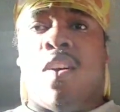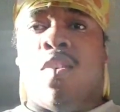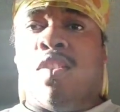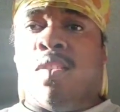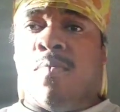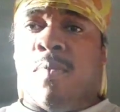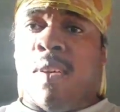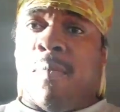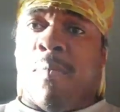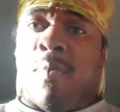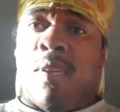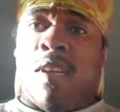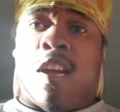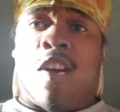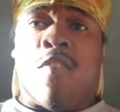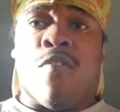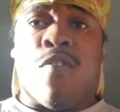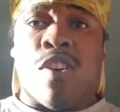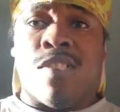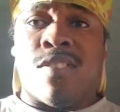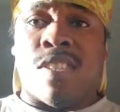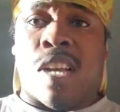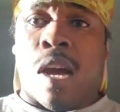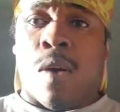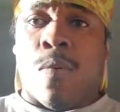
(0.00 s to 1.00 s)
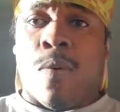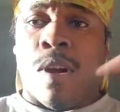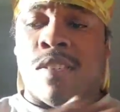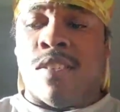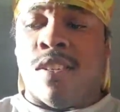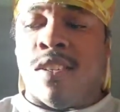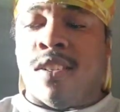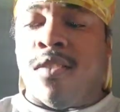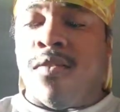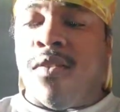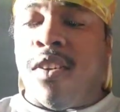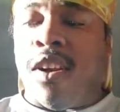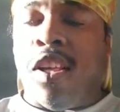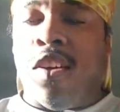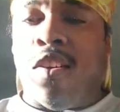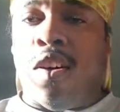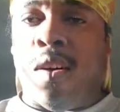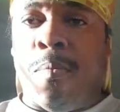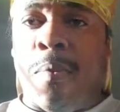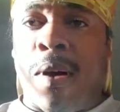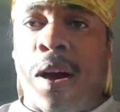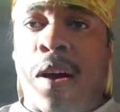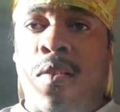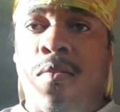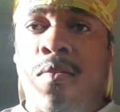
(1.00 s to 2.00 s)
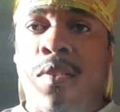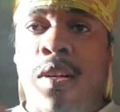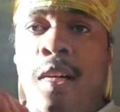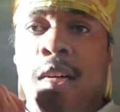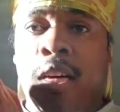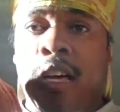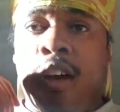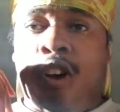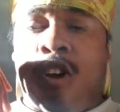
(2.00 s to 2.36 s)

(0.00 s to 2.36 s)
know, this may be your first time watching this video about